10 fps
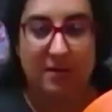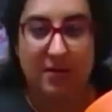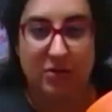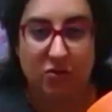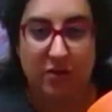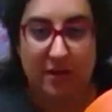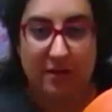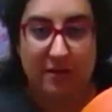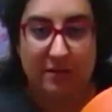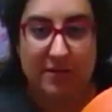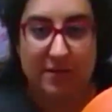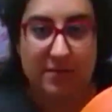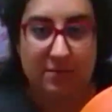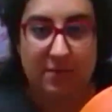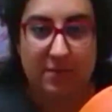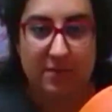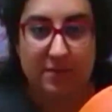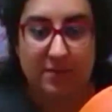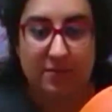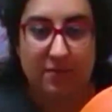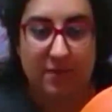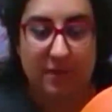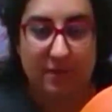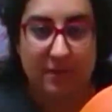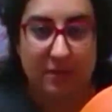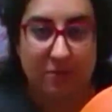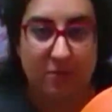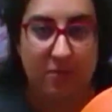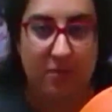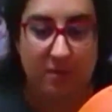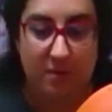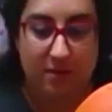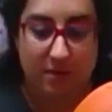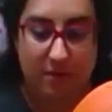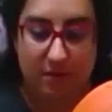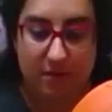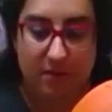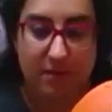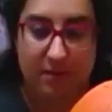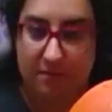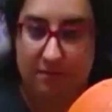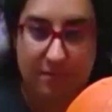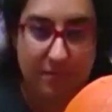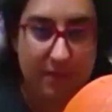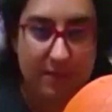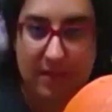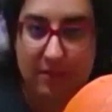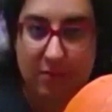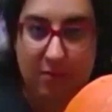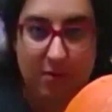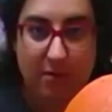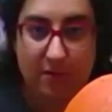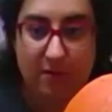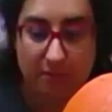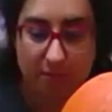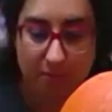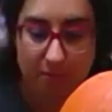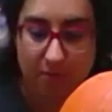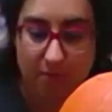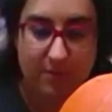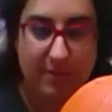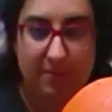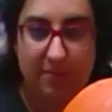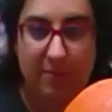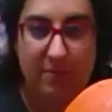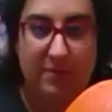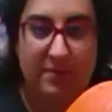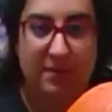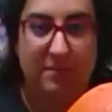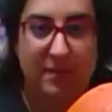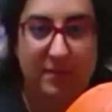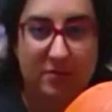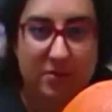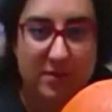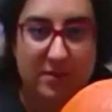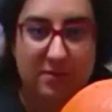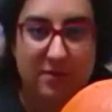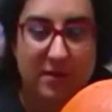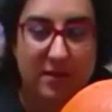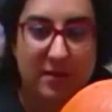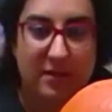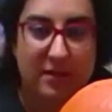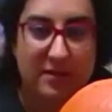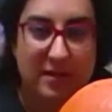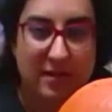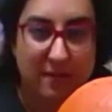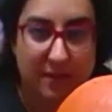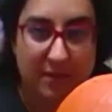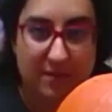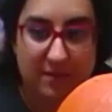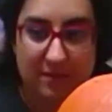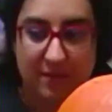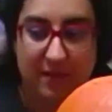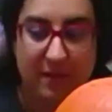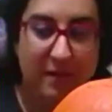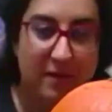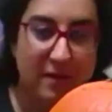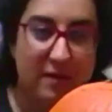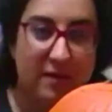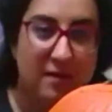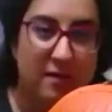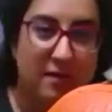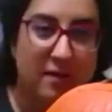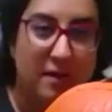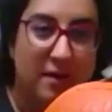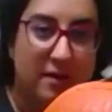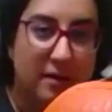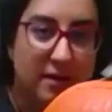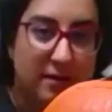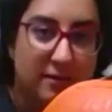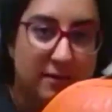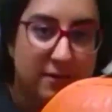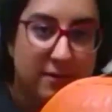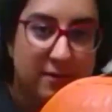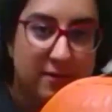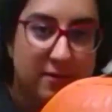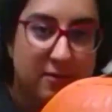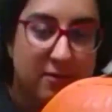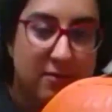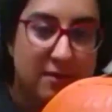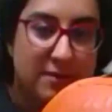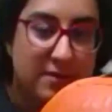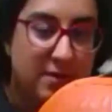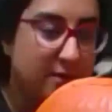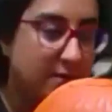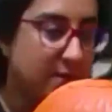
a tray of some sort to hold the pumpkin, or a tablecloth or a newspaper, something just so that it can contain the mess, a knife or a crafts knife,